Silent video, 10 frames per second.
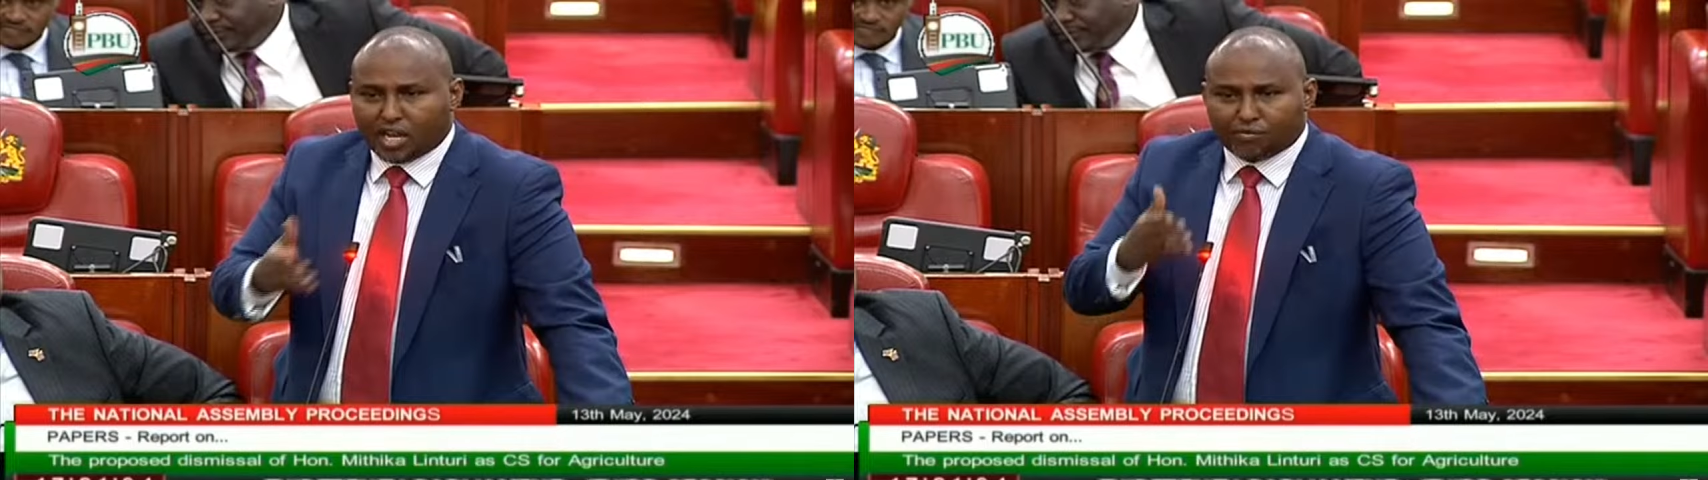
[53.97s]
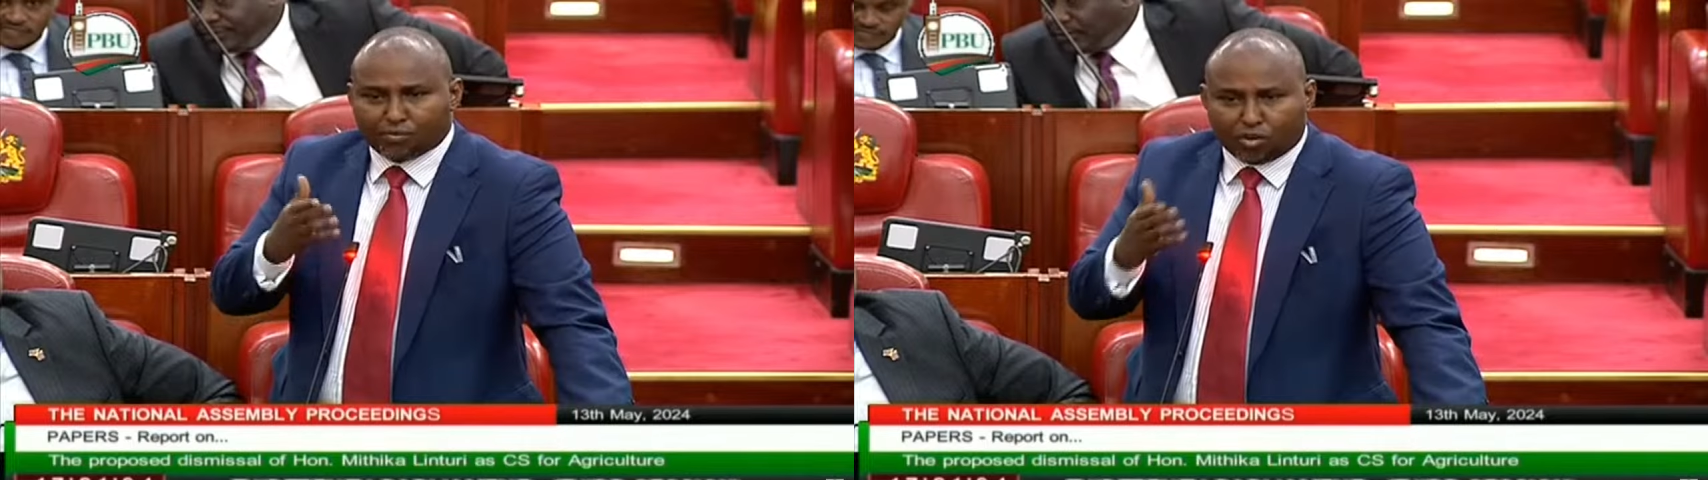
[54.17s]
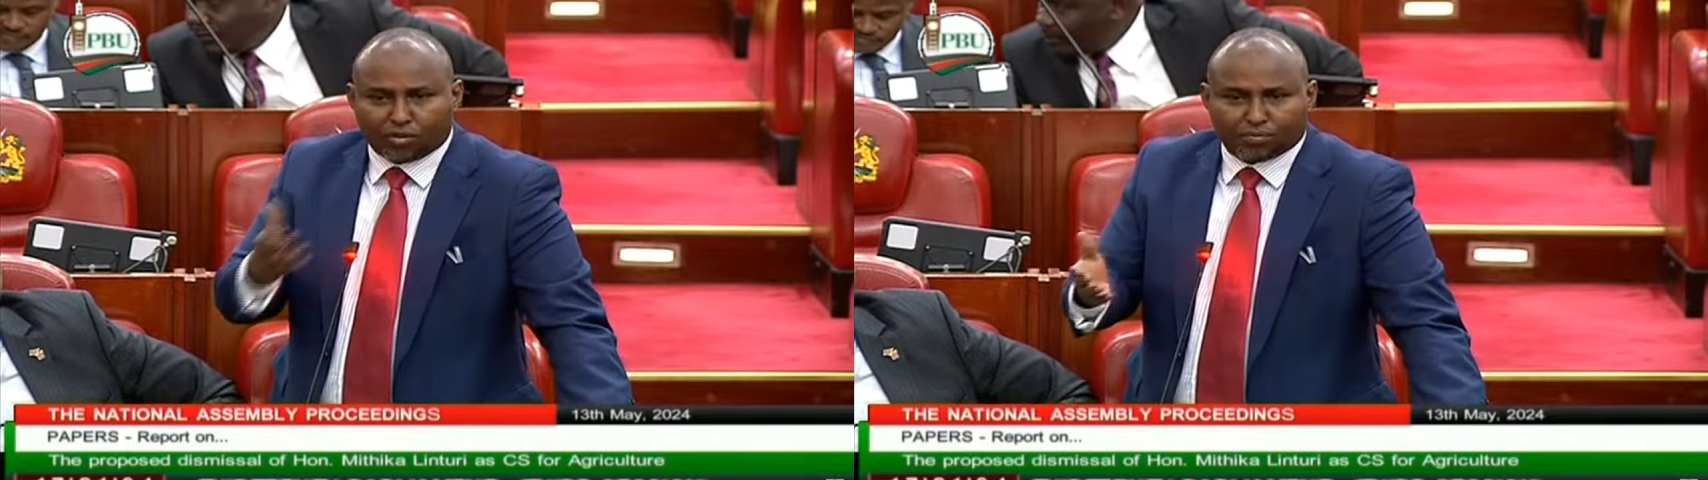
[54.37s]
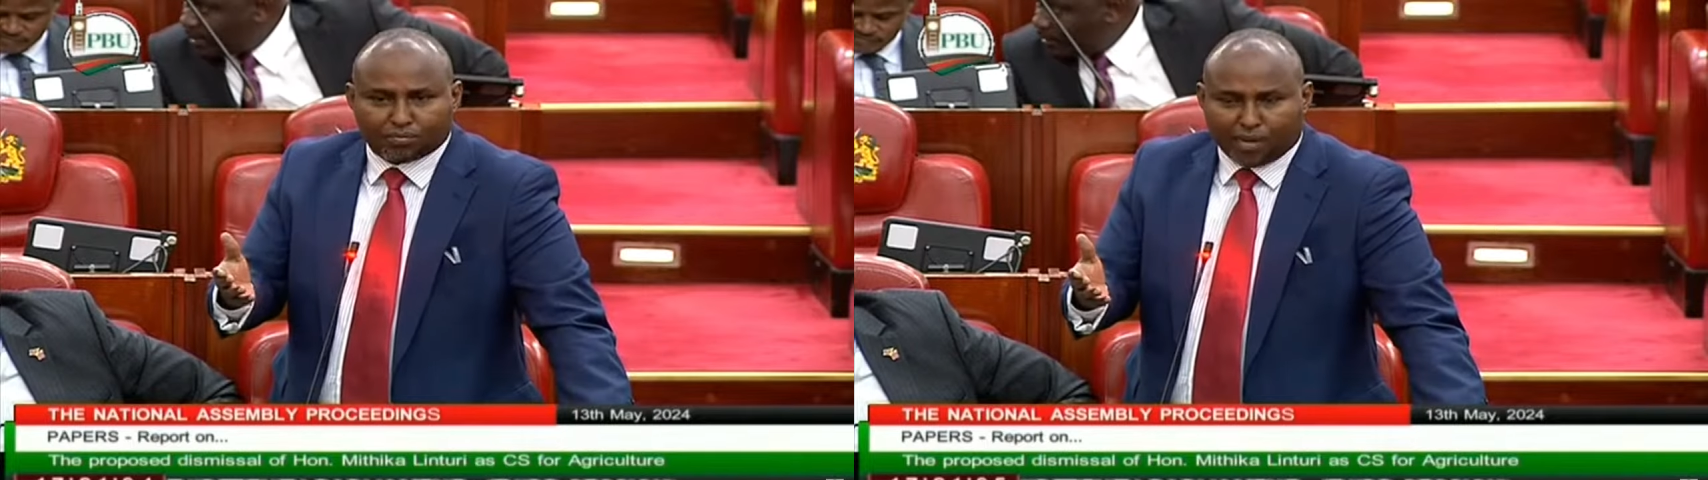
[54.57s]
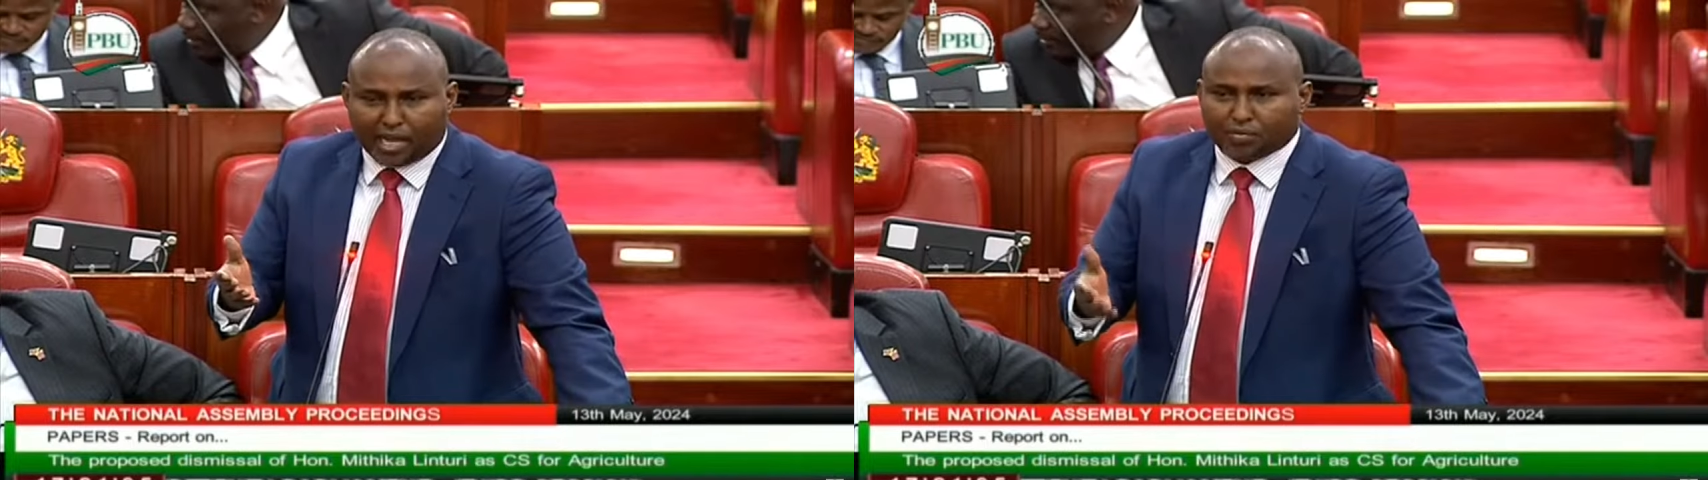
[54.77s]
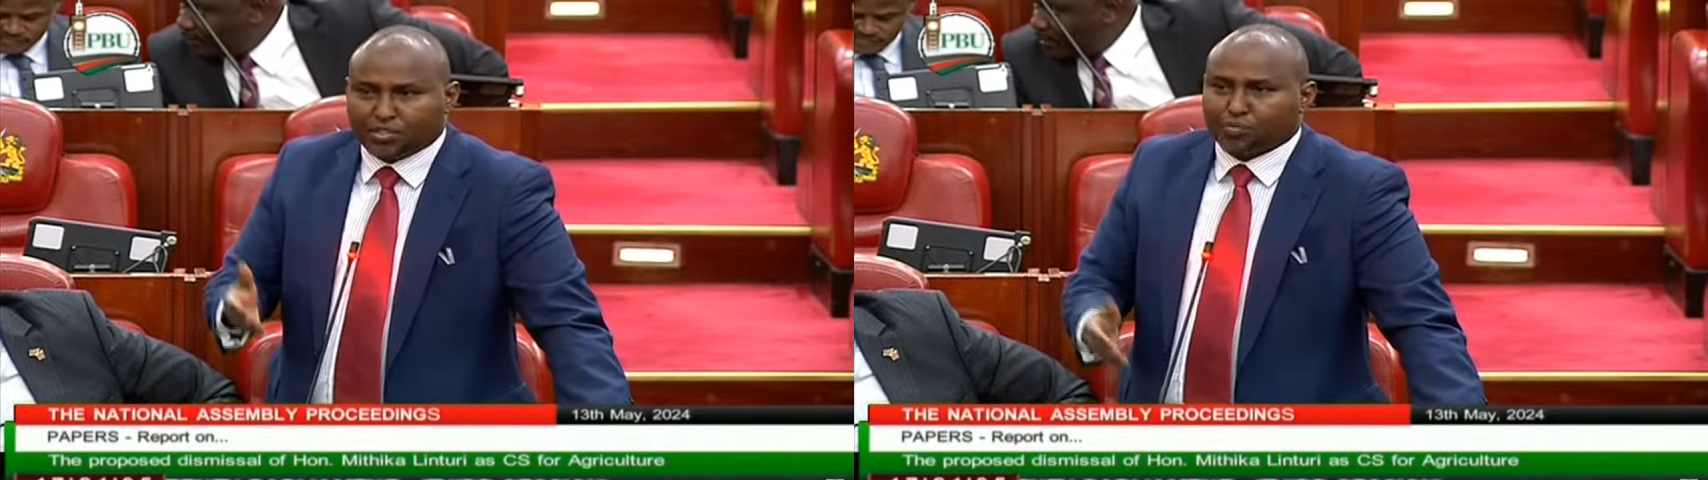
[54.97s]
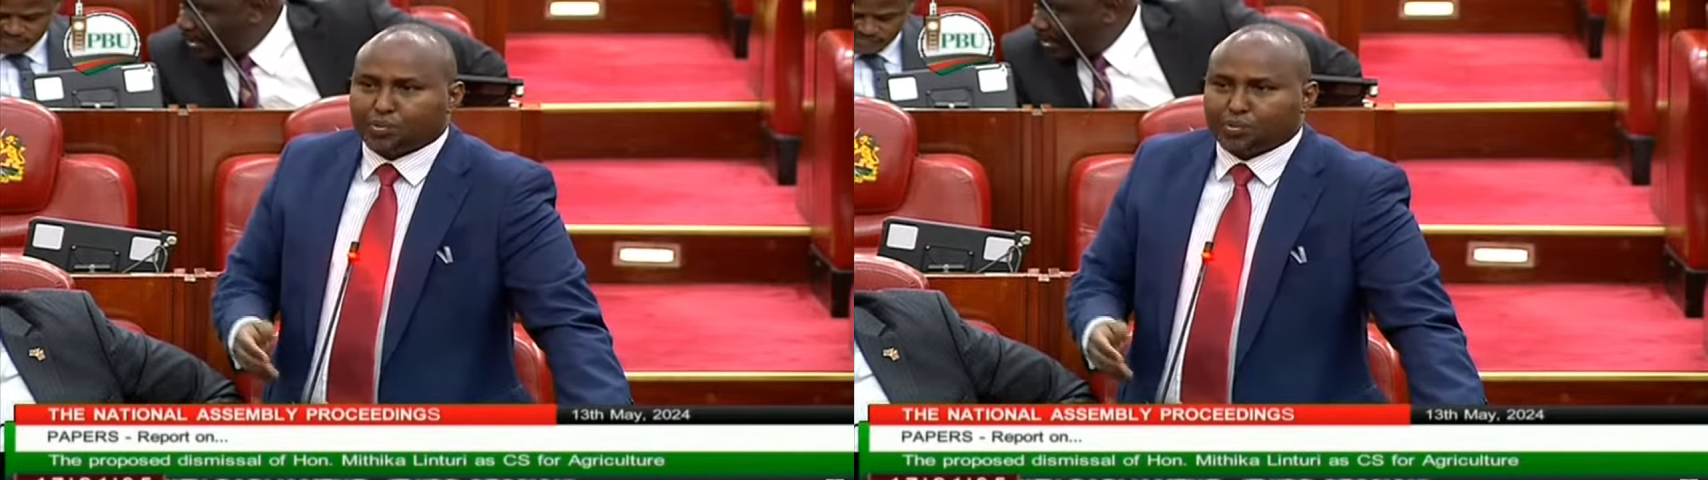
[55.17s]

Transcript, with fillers: love gone bad, Mr.